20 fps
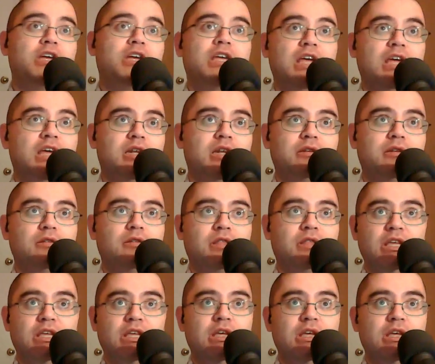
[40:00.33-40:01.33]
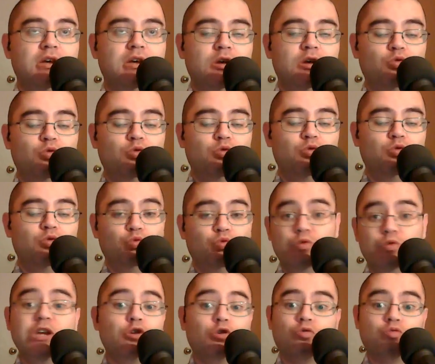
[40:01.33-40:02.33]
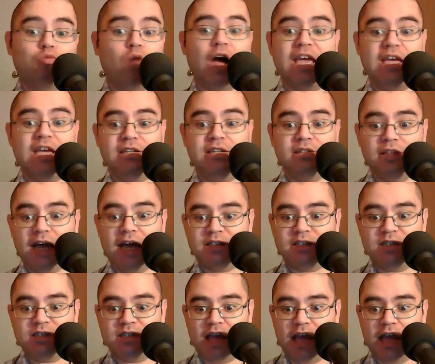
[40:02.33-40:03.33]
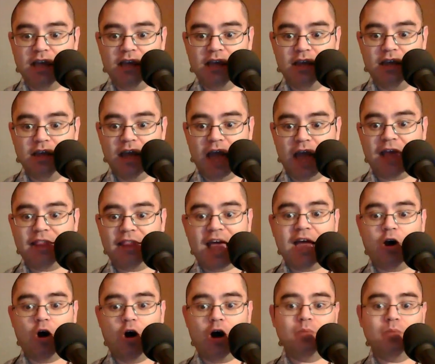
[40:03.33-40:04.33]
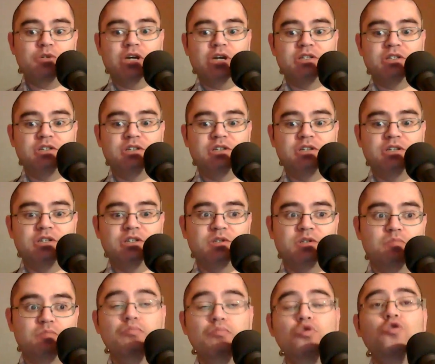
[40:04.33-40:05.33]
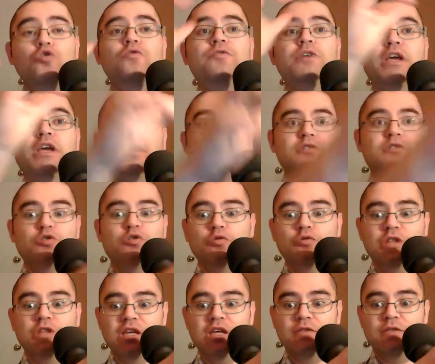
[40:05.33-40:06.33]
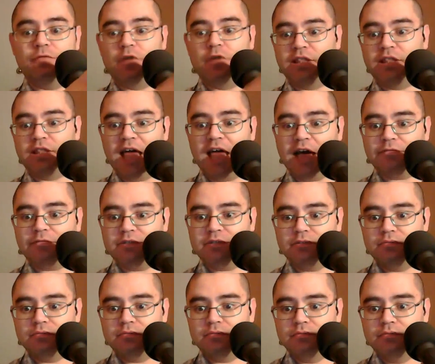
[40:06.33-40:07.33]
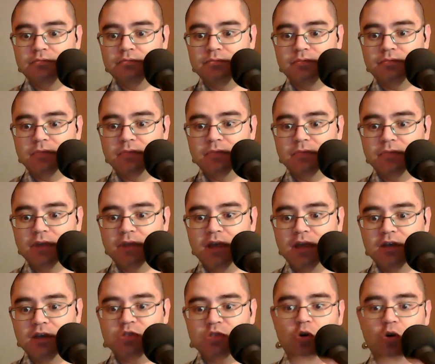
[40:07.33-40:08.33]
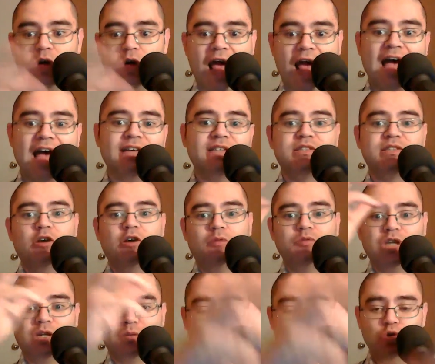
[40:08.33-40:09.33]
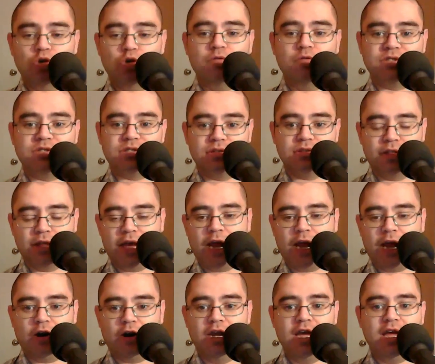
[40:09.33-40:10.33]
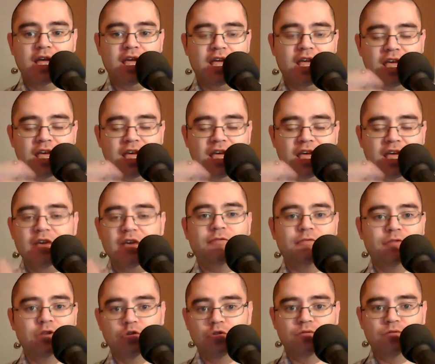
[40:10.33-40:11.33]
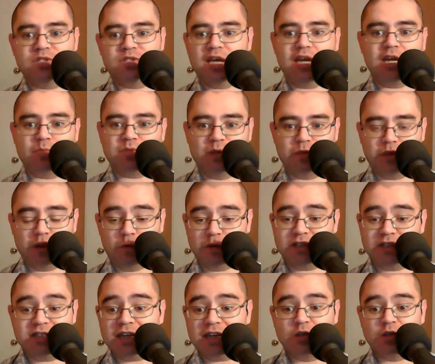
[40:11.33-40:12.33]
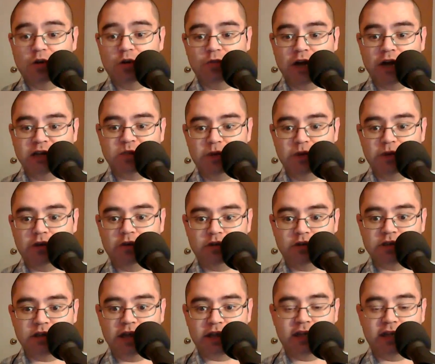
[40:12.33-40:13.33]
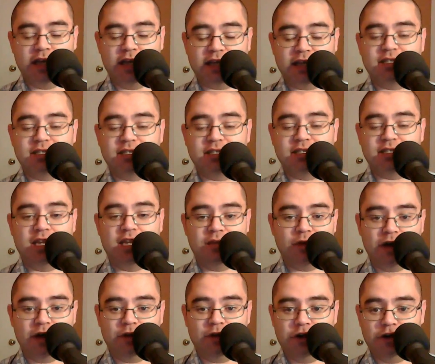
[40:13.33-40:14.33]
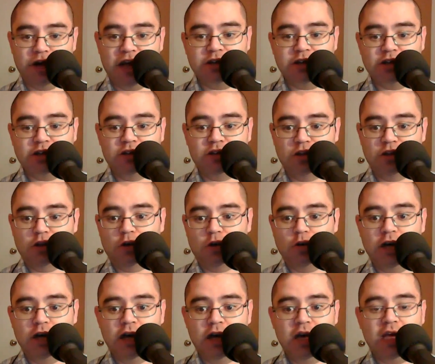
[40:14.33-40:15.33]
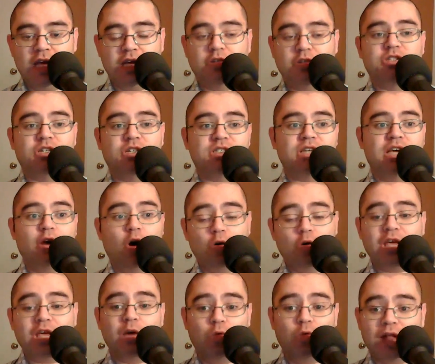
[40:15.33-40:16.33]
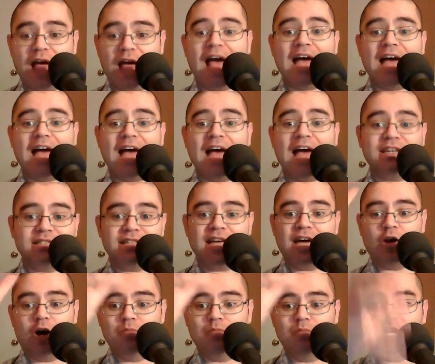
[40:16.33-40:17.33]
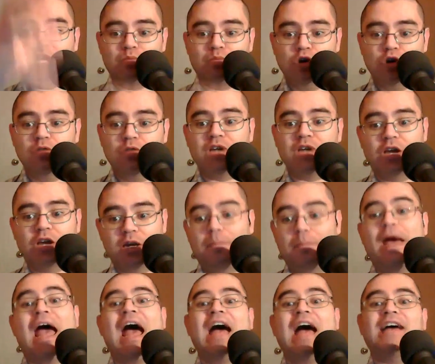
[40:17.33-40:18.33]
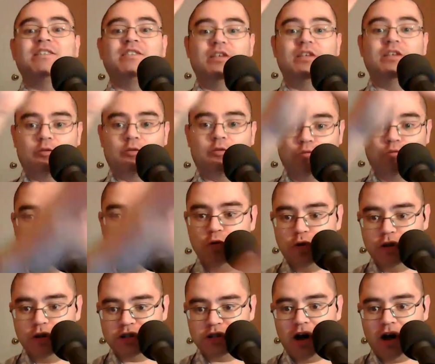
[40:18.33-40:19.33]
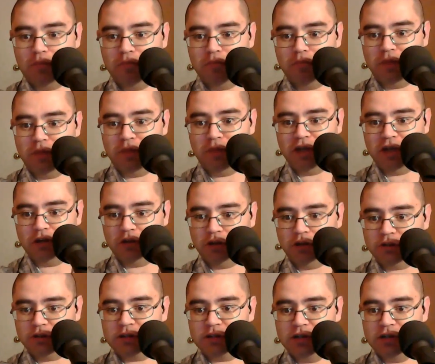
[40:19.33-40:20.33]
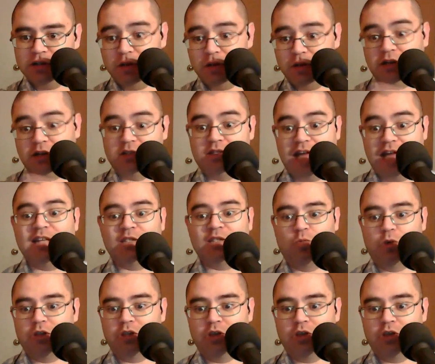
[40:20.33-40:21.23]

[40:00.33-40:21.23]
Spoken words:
in the rear right, let's say, and that object is moving to the front left. So as the object moves there, if you've set up something with 6 overhead speakers like the X8500H could do, it'll just say, okay, well, as that object moves, I'm going to pass it through the top middles because that's where the